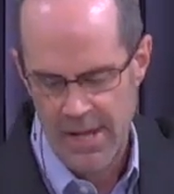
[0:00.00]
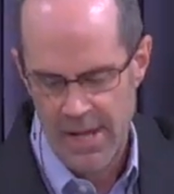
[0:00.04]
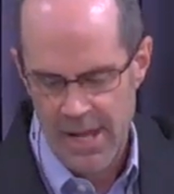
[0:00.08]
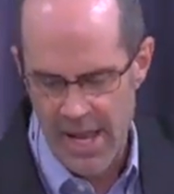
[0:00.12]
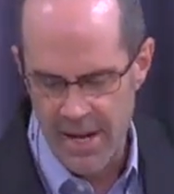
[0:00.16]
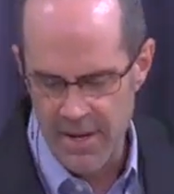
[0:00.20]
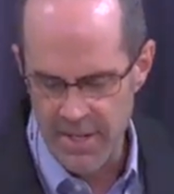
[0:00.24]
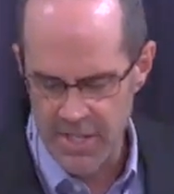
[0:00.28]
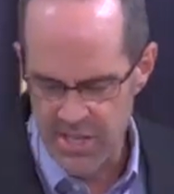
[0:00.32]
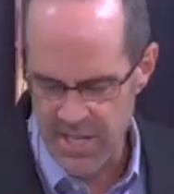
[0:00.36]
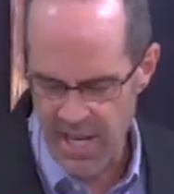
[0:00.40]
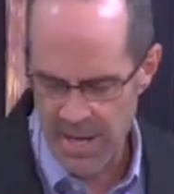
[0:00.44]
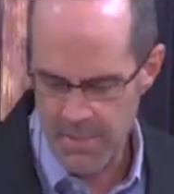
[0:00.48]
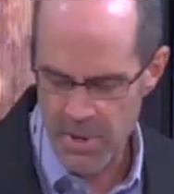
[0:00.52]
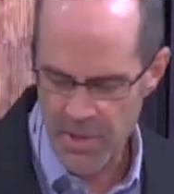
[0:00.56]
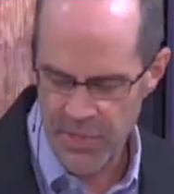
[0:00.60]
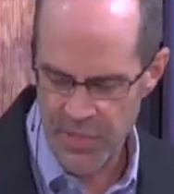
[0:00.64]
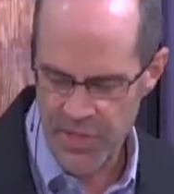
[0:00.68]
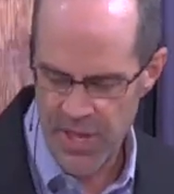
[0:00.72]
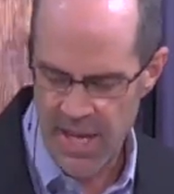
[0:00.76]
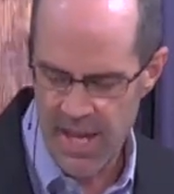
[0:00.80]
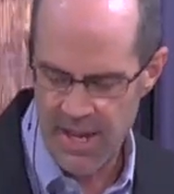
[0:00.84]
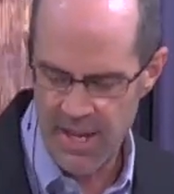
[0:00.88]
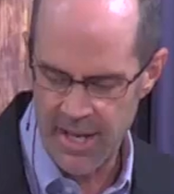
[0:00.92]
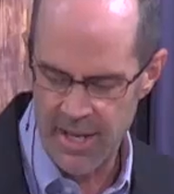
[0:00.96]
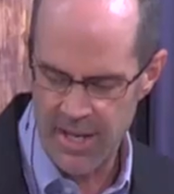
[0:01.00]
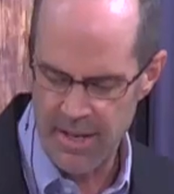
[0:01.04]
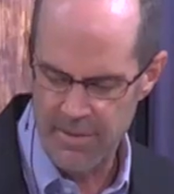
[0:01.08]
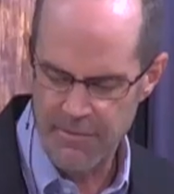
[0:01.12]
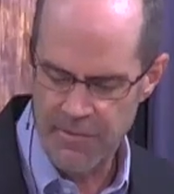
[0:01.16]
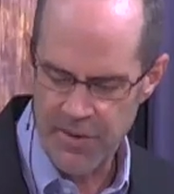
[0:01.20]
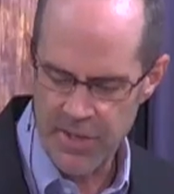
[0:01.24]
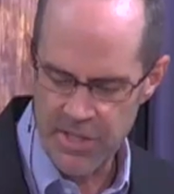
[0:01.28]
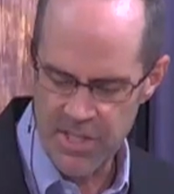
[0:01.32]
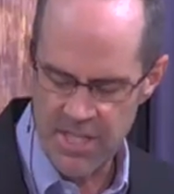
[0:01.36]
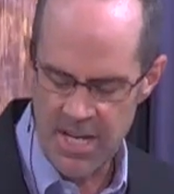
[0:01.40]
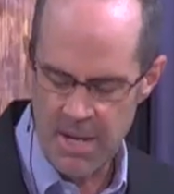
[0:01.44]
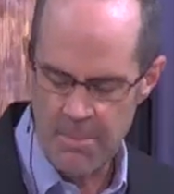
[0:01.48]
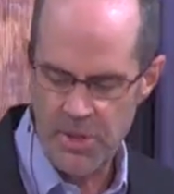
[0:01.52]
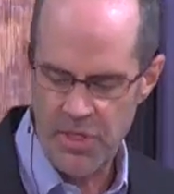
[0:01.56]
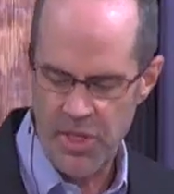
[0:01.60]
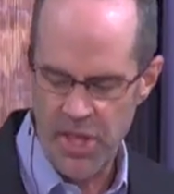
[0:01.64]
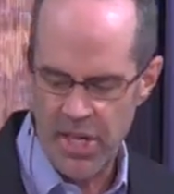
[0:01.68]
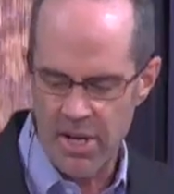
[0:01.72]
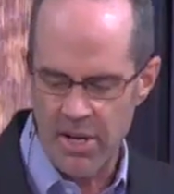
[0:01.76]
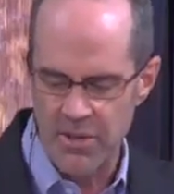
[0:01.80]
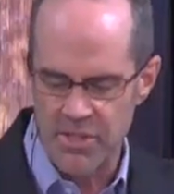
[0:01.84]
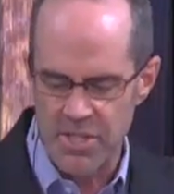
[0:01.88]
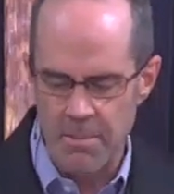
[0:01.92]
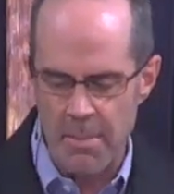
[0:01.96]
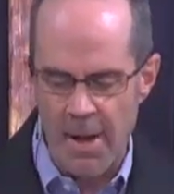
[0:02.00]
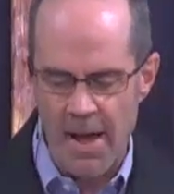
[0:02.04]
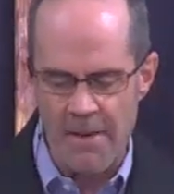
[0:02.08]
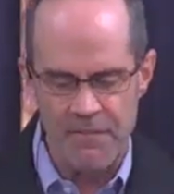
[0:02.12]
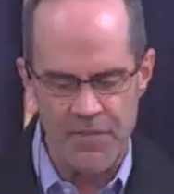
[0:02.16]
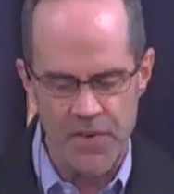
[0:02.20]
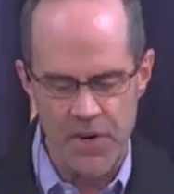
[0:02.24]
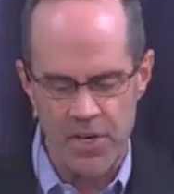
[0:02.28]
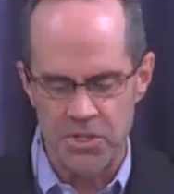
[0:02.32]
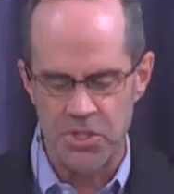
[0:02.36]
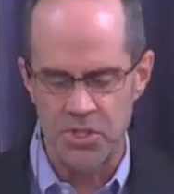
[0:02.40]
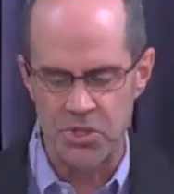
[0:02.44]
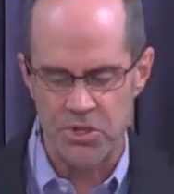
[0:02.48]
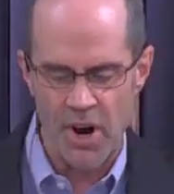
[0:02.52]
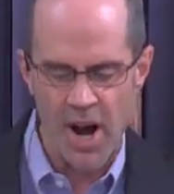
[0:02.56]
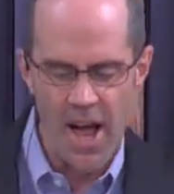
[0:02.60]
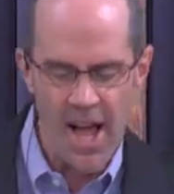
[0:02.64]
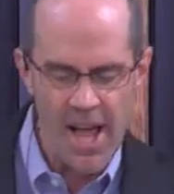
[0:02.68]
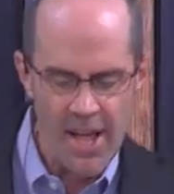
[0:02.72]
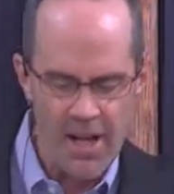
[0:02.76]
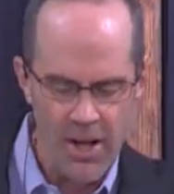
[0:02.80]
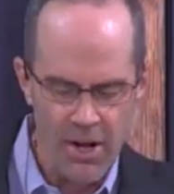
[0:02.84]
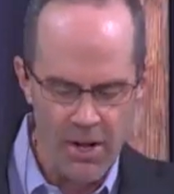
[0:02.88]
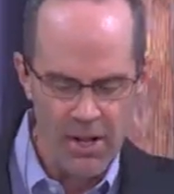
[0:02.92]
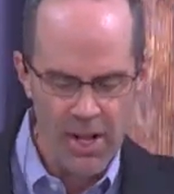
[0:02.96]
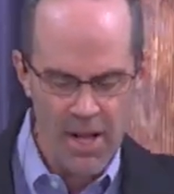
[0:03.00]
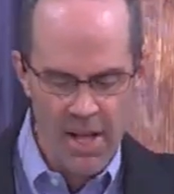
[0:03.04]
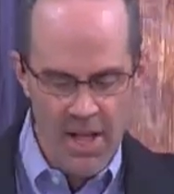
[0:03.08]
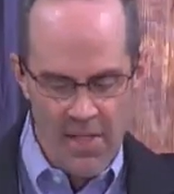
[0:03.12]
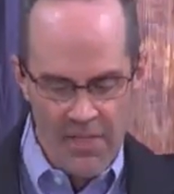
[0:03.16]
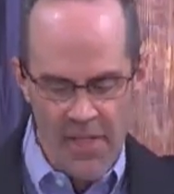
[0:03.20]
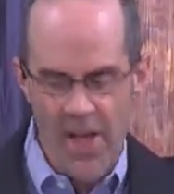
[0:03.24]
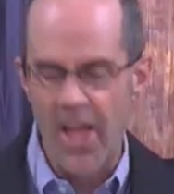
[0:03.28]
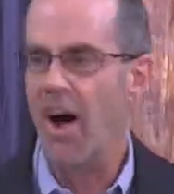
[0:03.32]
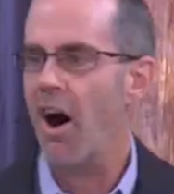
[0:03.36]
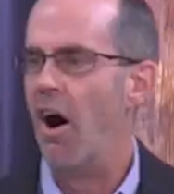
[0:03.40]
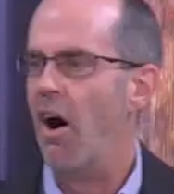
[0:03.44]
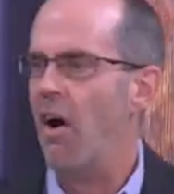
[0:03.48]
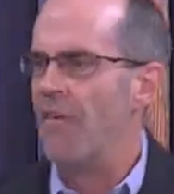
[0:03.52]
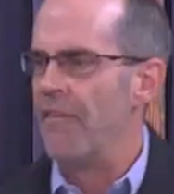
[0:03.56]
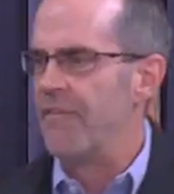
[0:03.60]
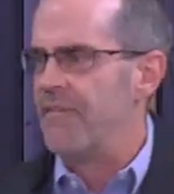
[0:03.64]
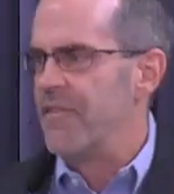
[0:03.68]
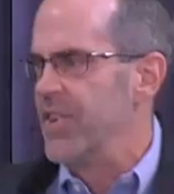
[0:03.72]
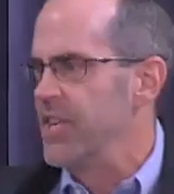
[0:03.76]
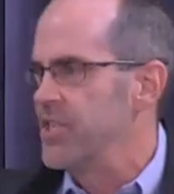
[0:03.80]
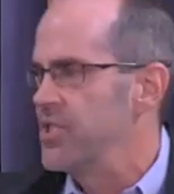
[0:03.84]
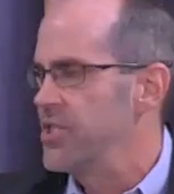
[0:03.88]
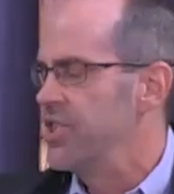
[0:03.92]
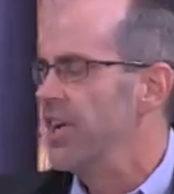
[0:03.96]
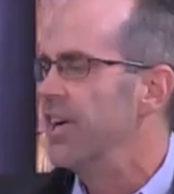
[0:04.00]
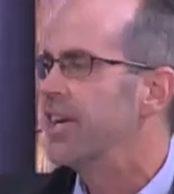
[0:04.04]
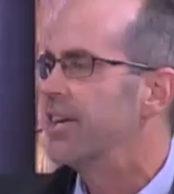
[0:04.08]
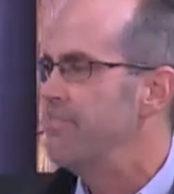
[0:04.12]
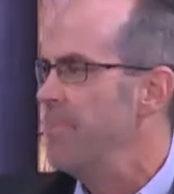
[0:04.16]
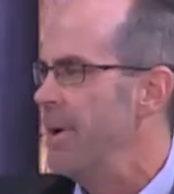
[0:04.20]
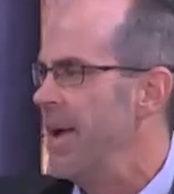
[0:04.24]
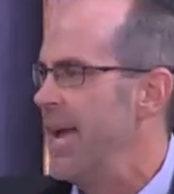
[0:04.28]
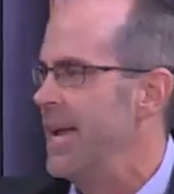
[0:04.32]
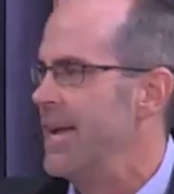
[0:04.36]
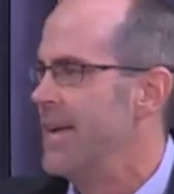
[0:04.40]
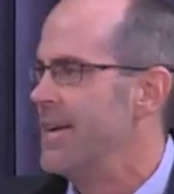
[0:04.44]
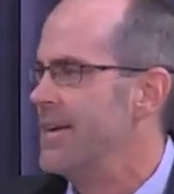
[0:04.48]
And Timothy, in First Timothy, goes, In my first trial, they all forsook me,